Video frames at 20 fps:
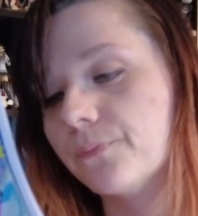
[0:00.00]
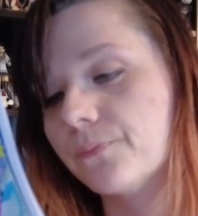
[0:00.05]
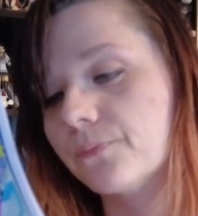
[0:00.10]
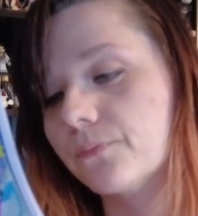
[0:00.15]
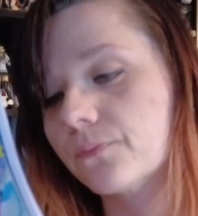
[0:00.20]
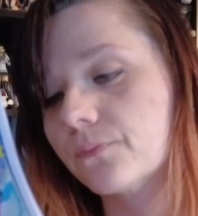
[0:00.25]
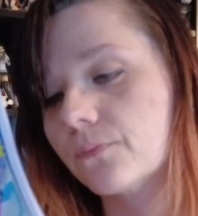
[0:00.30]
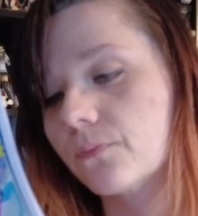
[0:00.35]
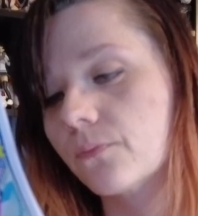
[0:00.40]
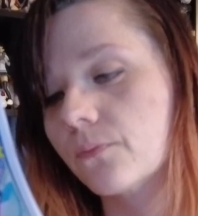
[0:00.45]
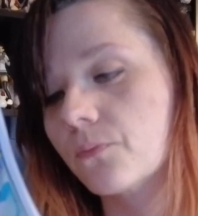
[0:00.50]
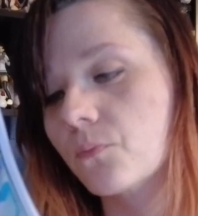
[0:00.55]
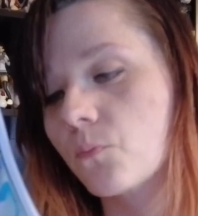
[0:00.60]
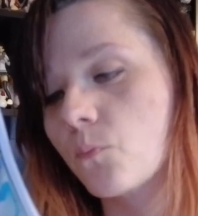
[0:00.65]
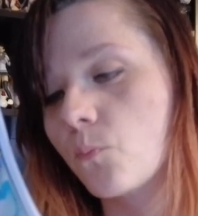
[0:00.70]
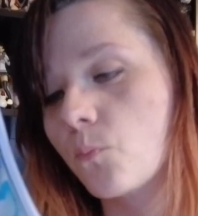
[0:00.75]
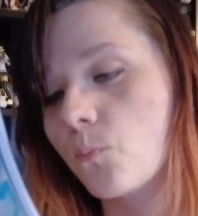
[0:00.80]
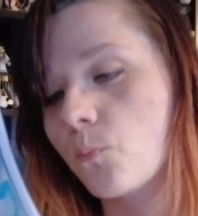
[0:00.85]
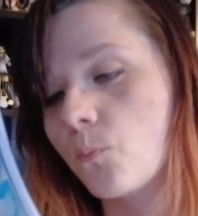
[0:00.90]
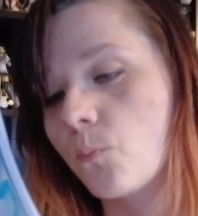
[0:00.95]

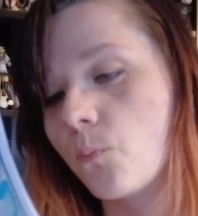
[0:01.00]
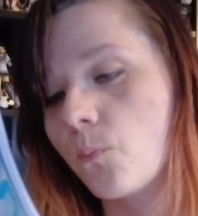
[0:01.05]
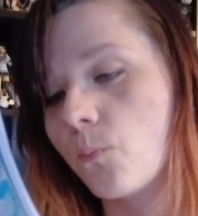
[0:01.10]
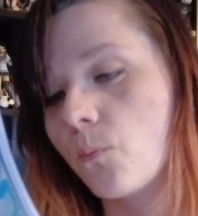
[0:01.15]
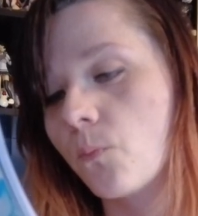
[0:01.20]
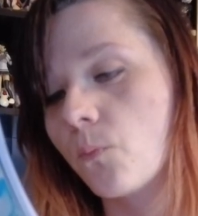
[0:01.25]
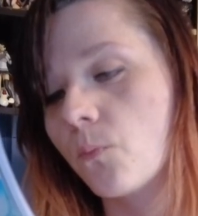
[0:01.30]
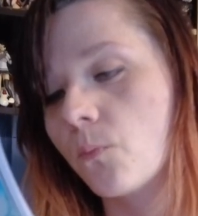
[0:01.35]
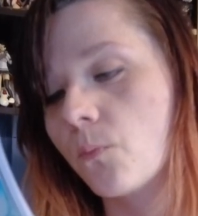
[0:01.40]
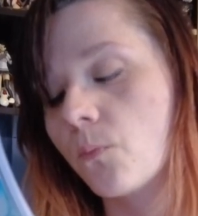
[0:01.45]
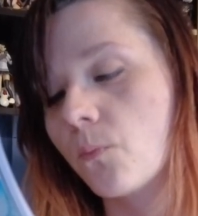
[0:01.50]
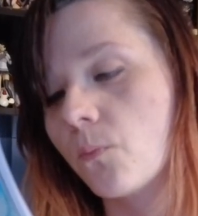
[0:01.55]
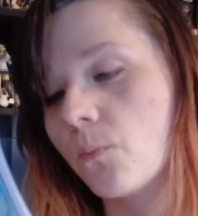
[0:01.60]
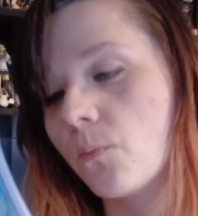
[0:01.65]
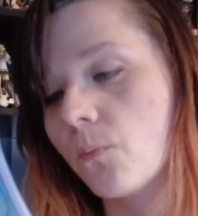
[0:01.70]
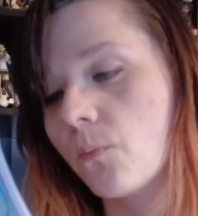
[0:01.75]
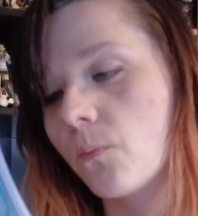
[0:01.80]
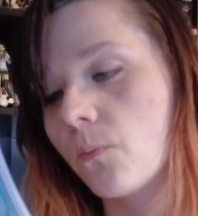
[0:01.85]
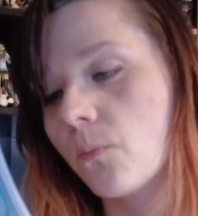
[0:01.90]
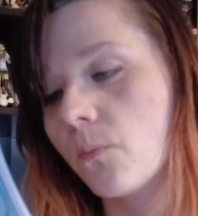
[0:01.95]

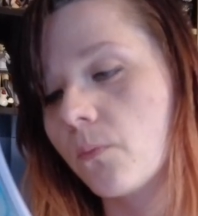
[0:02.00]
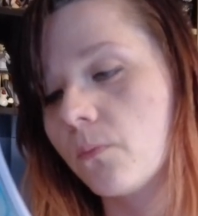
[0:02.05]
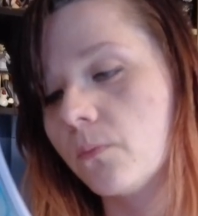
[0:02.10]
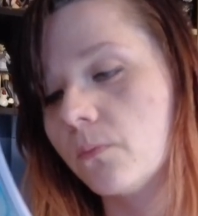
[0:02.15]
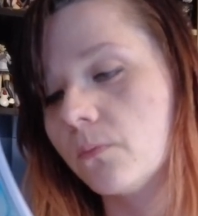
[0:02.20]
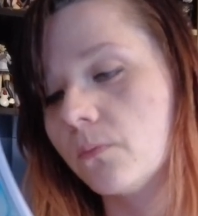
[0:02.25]
Nothing is said.